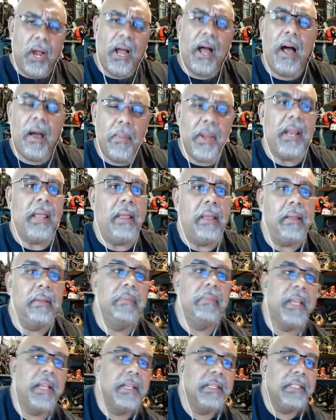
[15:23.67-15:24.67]
comedy
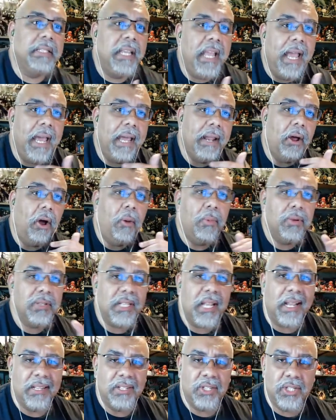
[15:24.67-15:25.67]
because he had almost
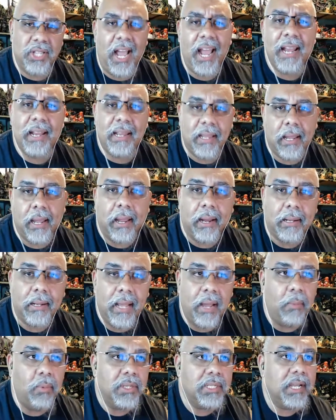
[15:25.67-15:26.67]
like a sidekick
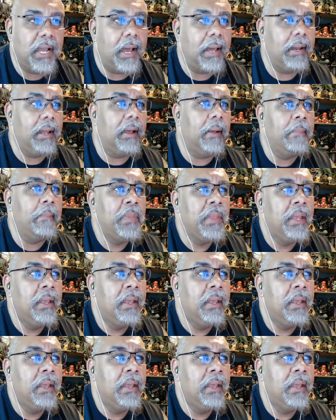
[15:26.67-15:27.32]
that was kind of